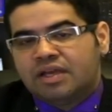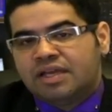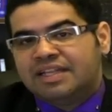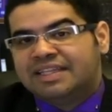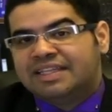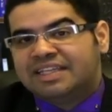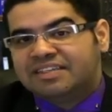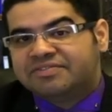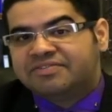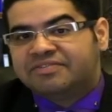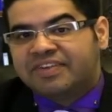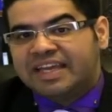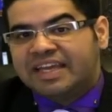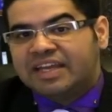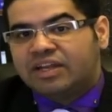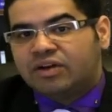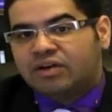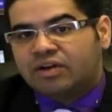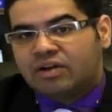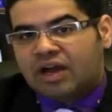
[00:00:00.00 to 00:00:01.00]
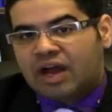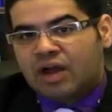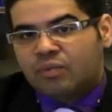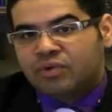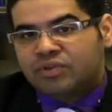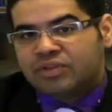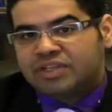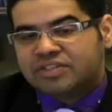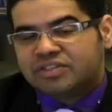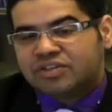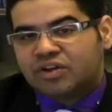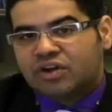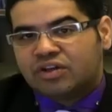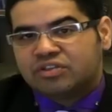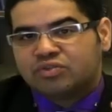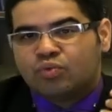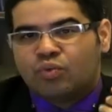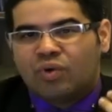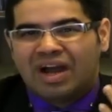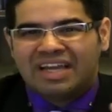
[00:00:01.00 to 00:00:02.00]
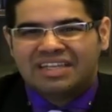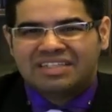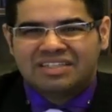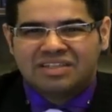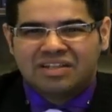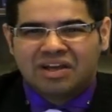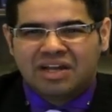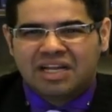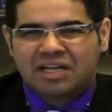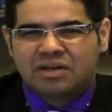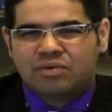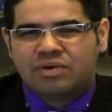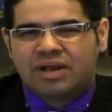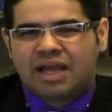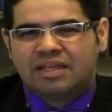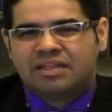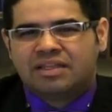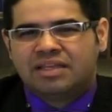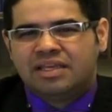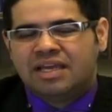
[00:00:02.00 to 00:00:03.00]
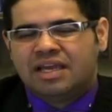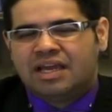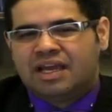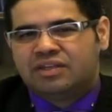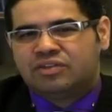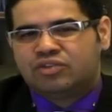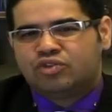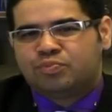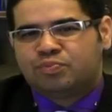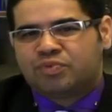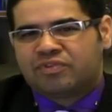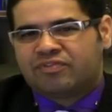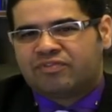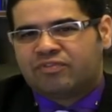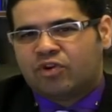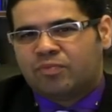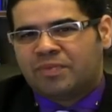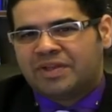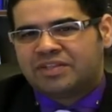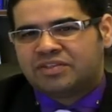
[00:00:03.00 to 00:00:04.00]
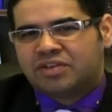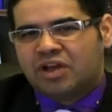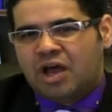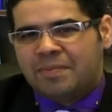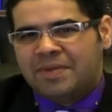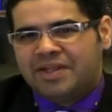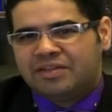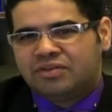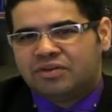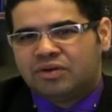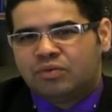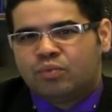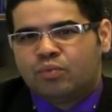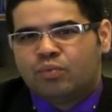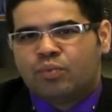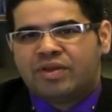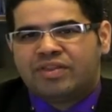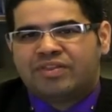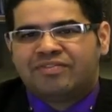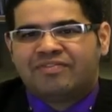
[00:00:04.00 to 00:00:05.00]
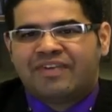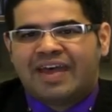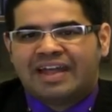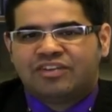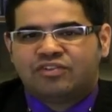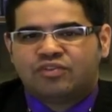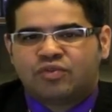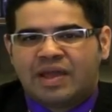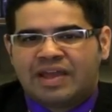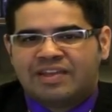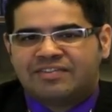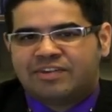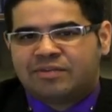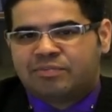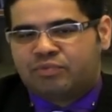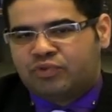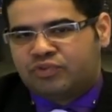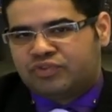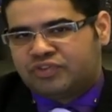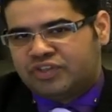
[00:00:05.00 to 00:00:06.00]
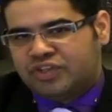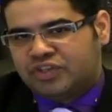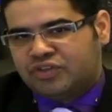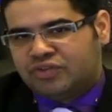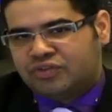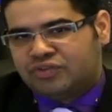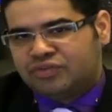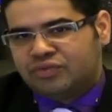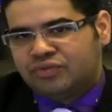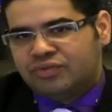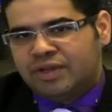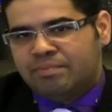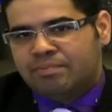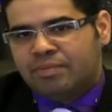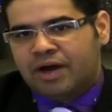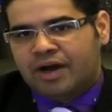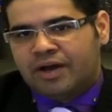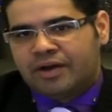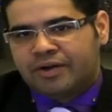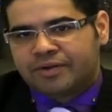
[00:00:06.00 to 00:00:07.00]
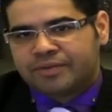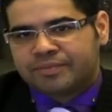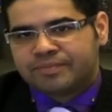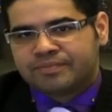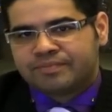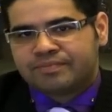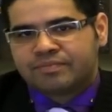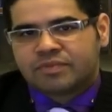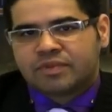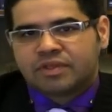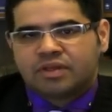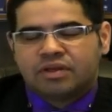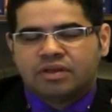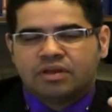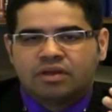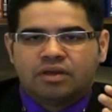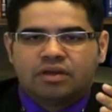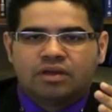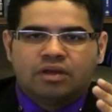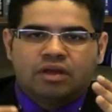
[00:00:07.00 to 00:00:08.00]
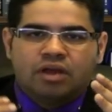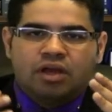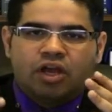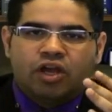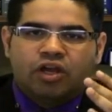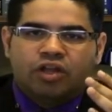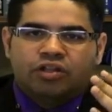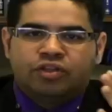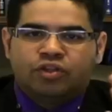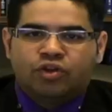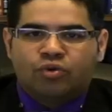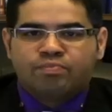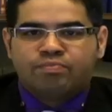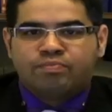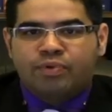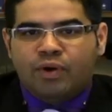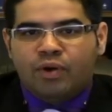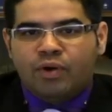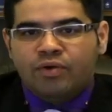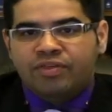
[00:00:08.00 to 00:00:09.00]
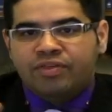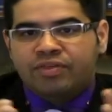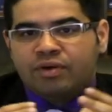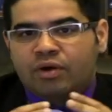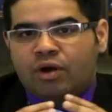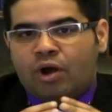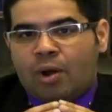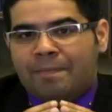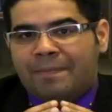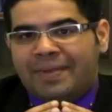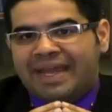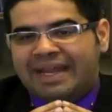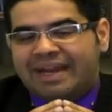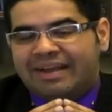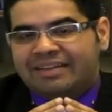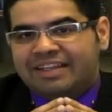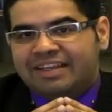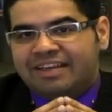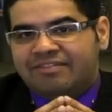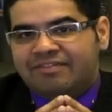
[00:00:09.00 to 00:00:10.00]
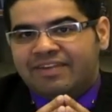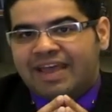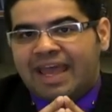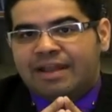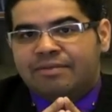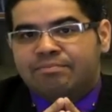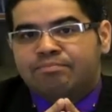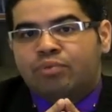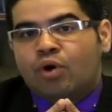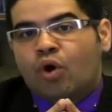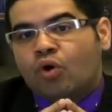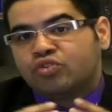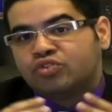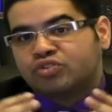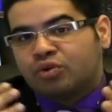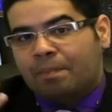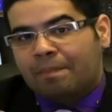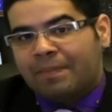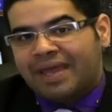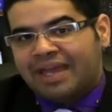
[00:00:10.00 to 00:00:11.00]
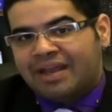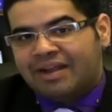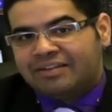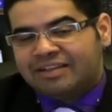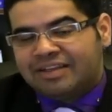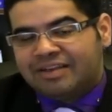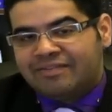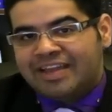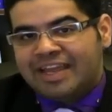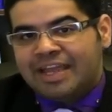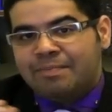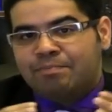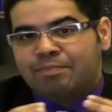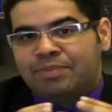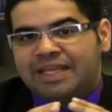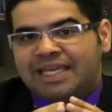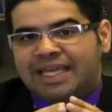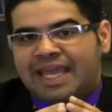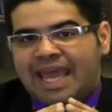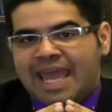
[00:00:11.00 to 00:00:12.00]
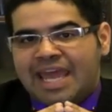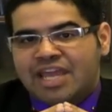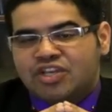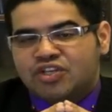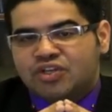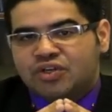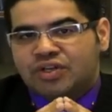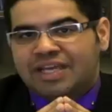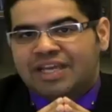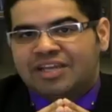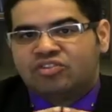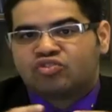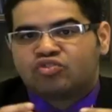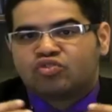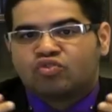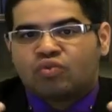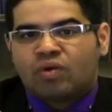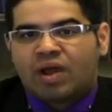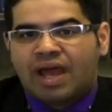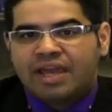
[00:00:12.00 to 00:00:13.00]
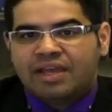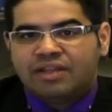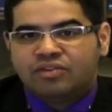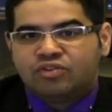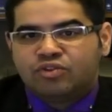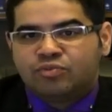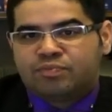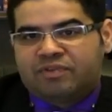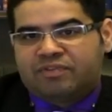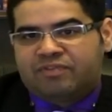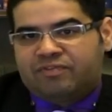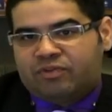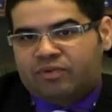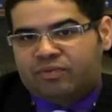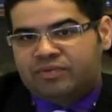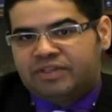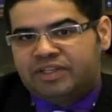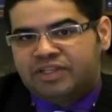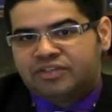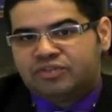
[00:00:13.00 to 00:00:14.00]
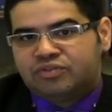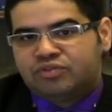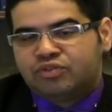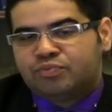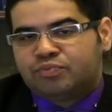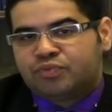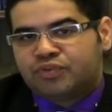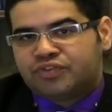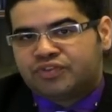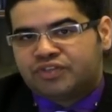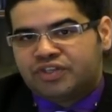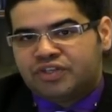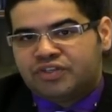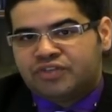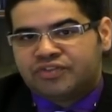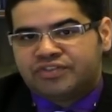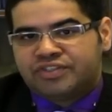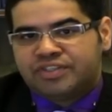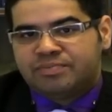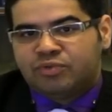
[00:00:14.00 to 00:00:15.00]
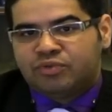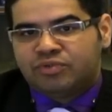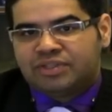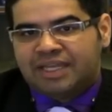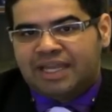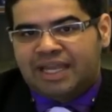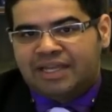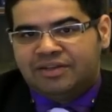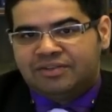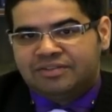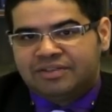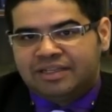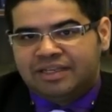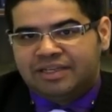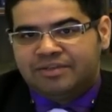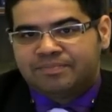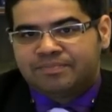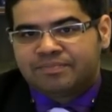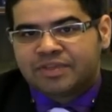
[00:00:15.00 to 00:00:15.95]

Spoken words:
in this video I will discuss why it's not a good idea to perform a tummy tuck with fat transfer procedure to the body. There are both operative and post-operative implications in trying to perform these two procedures simultaneously.